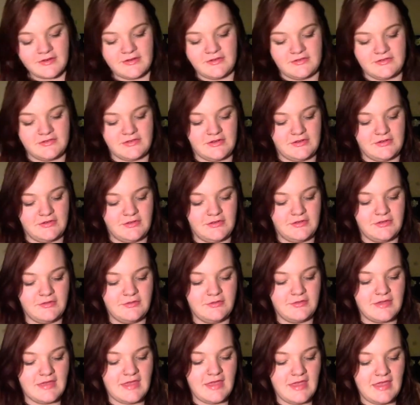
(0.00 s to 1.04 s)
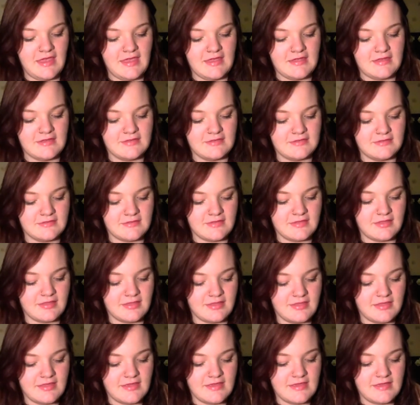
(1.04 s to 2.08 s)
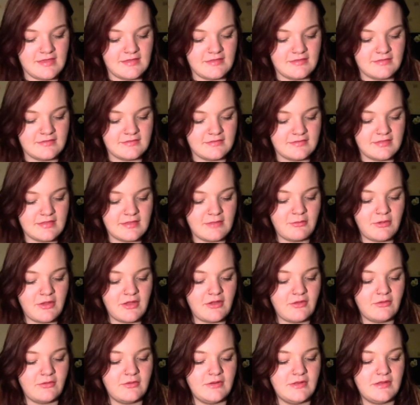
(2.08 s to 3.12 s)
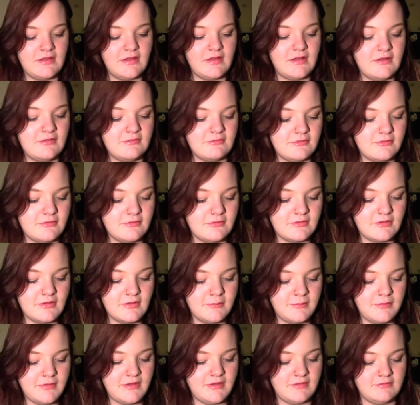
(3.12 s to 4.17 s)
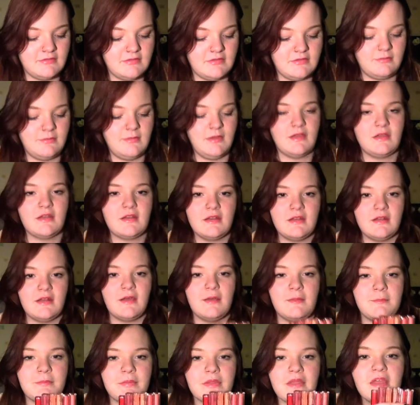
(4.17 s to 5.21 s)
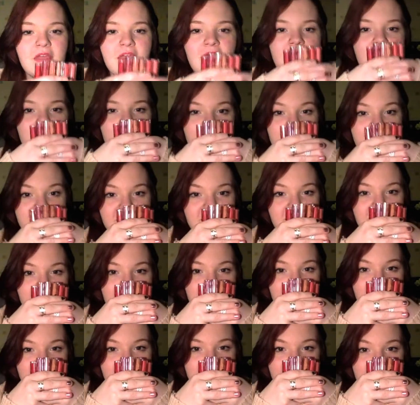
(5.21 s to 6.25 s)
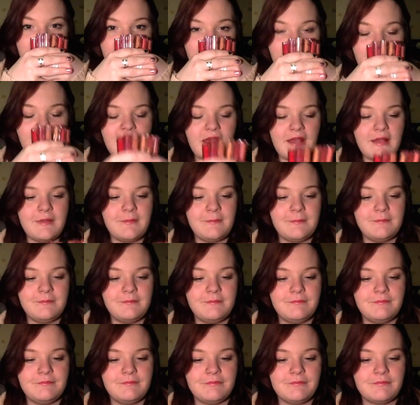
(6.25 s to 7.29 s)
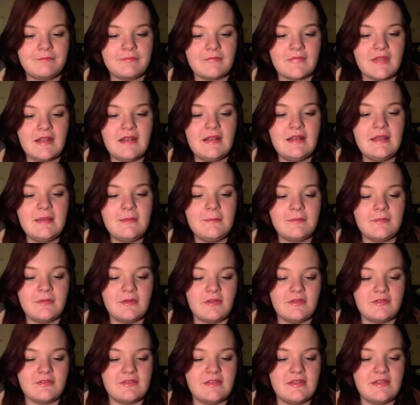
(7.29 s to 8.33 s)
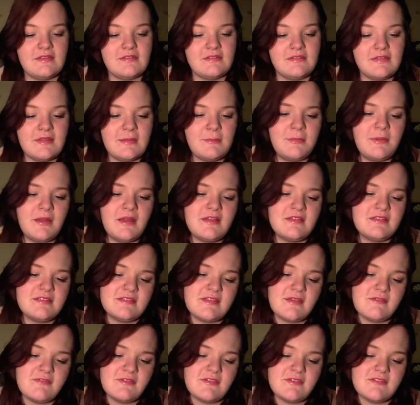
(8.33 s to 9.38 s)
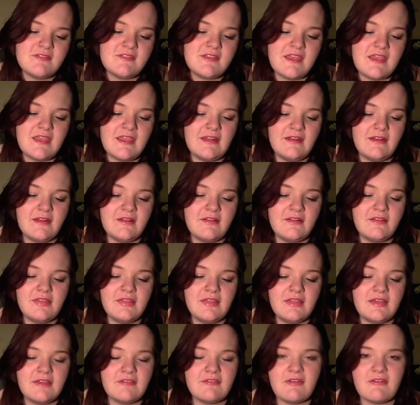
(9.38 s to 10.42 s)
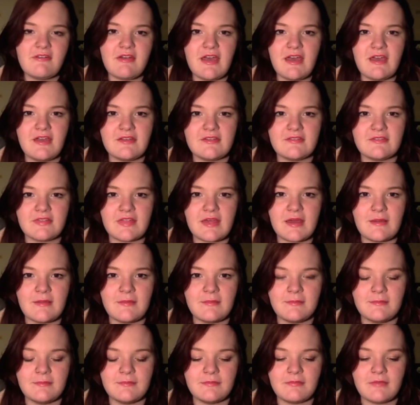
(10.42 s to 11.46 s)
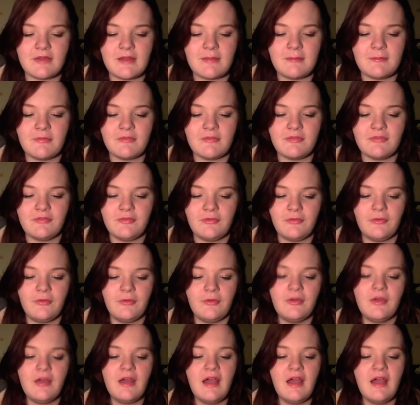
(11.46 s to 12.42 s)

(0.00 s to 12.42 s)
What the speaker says: gonna show you is these. They were all in colour order, but I've just mucked it up. These lip glosses, they're by 17. I don't think I've ever heard of that brand before.